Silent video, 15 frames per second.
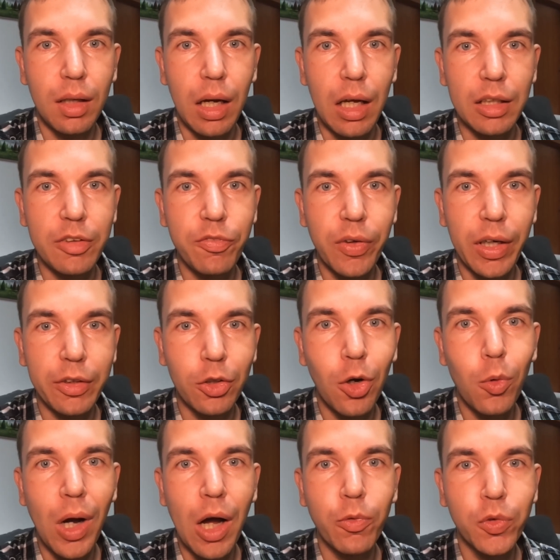And if I
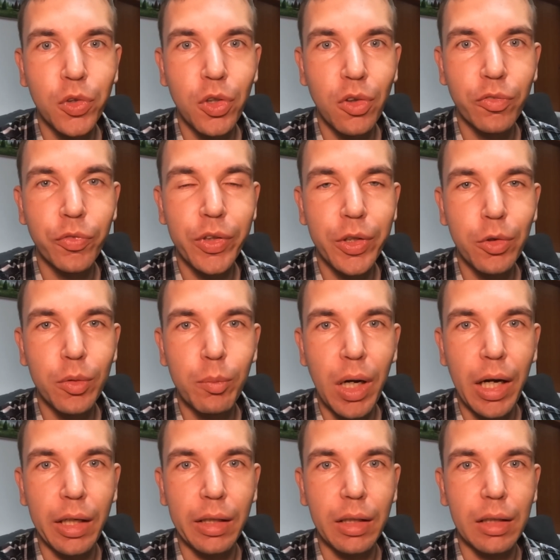know how to configure
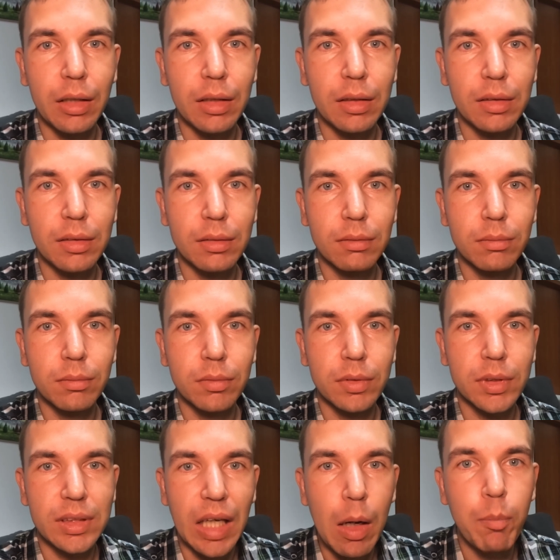my
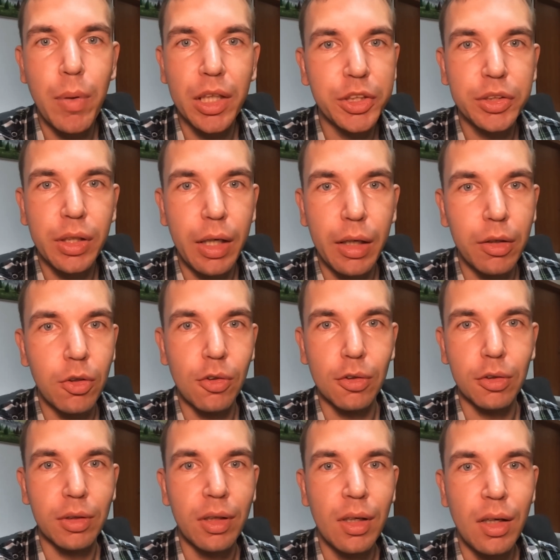Samba share
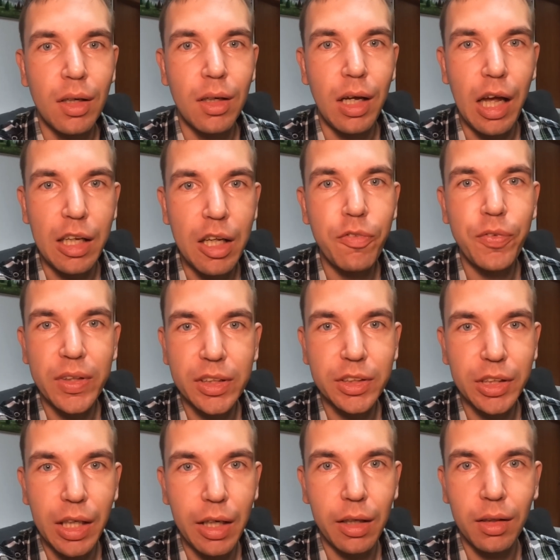or NFS
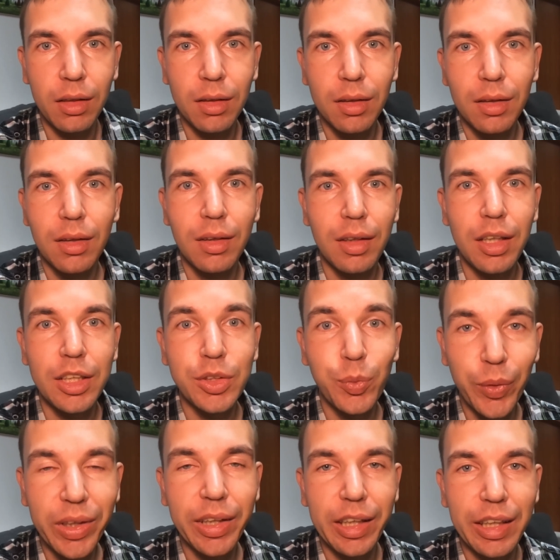share, it's
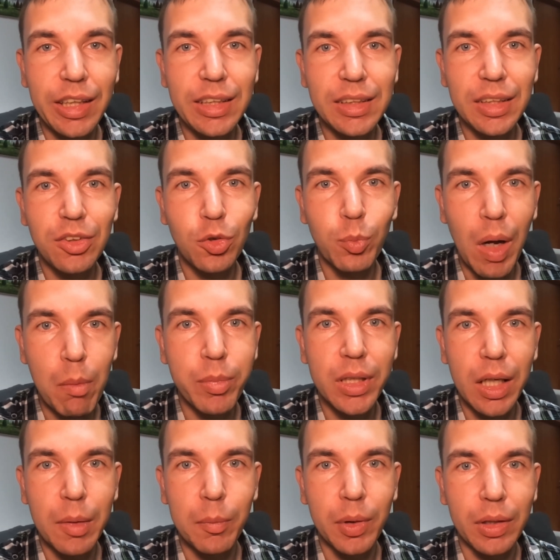really easy to map
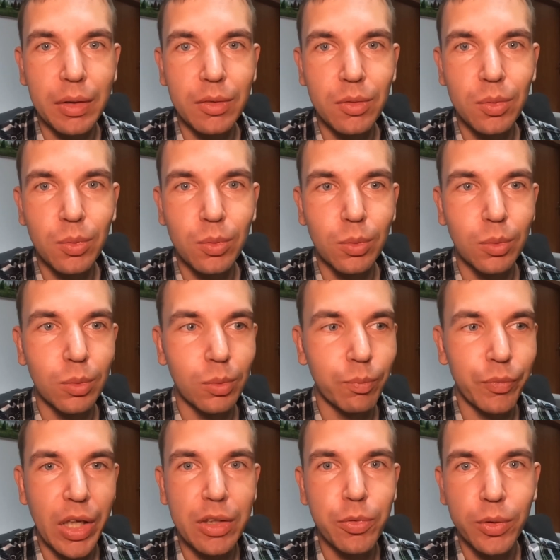them into
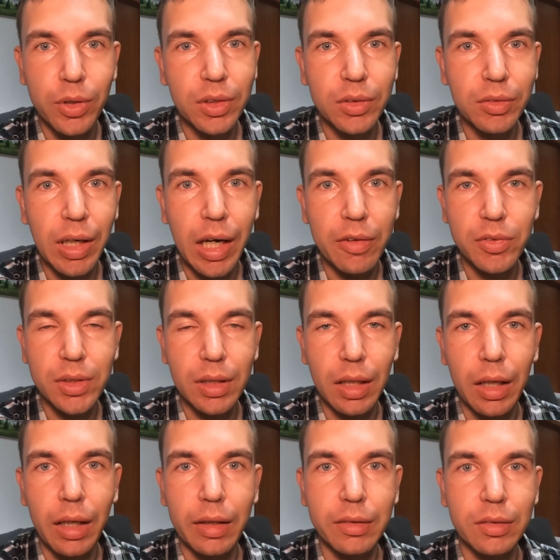network drives
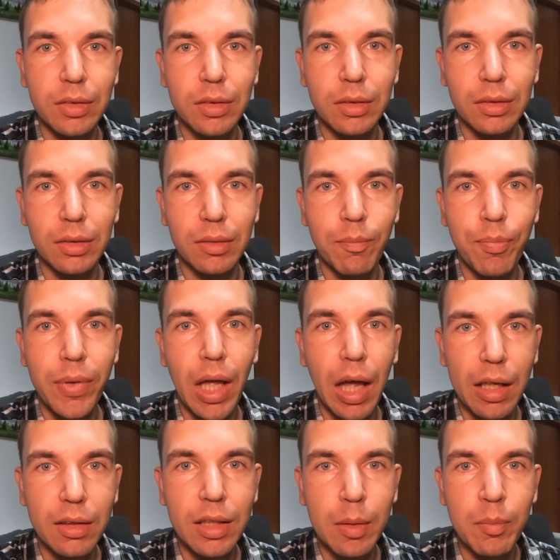and
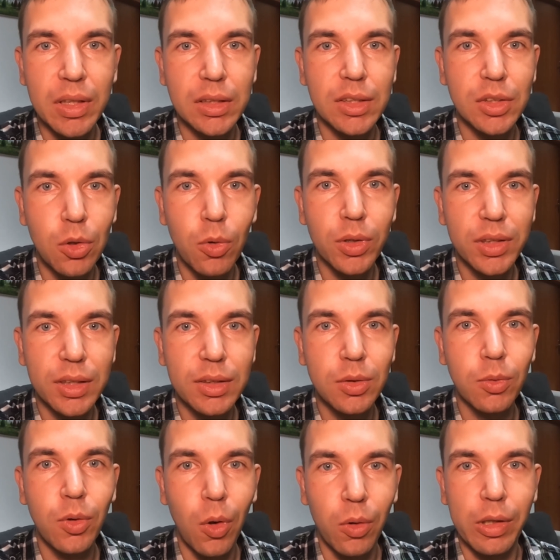add them as sources
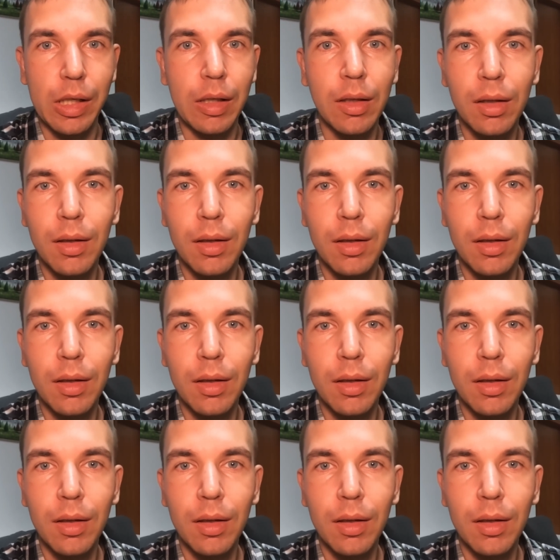to Kodi.